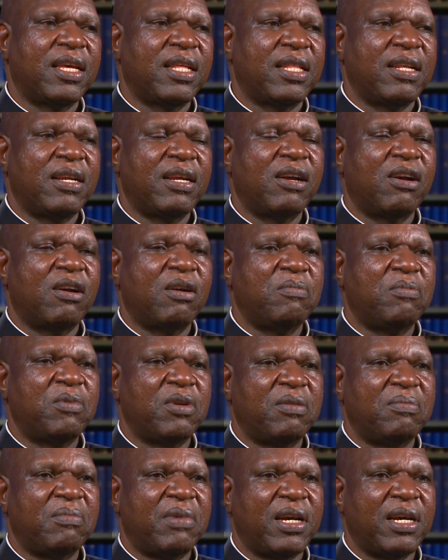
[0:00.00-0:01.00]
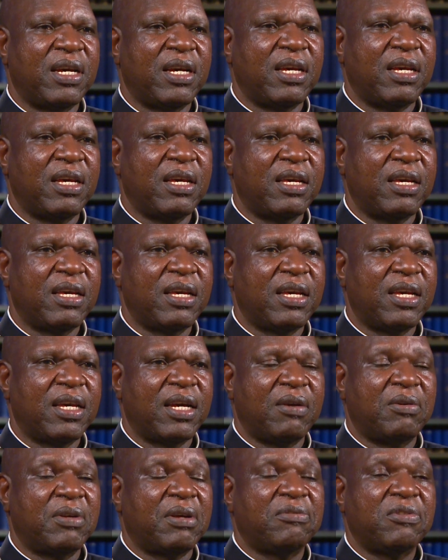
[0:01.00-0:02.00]
didn't come with I
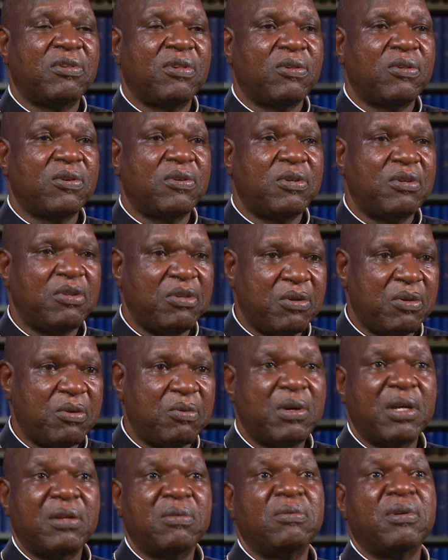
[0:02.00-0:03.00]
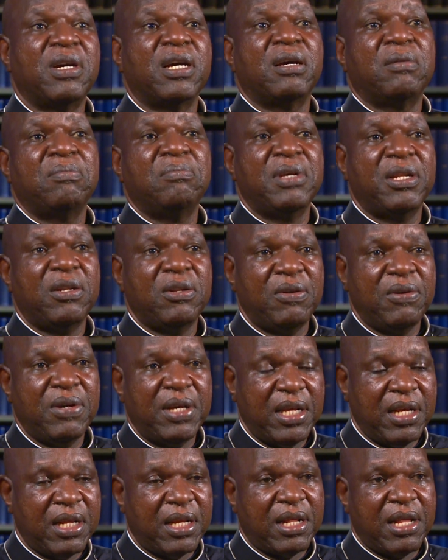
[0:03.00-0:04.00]
would have shown you what we have been
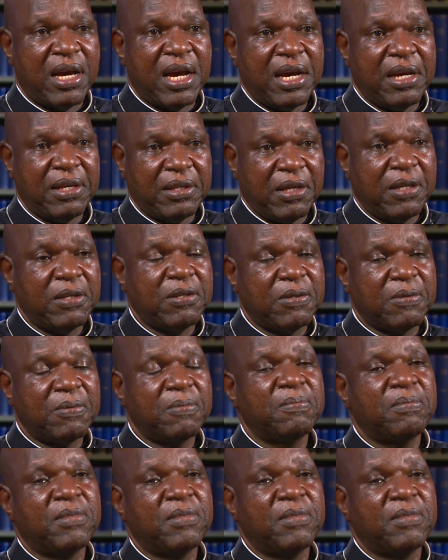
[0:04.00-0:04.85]
doing in the diocese.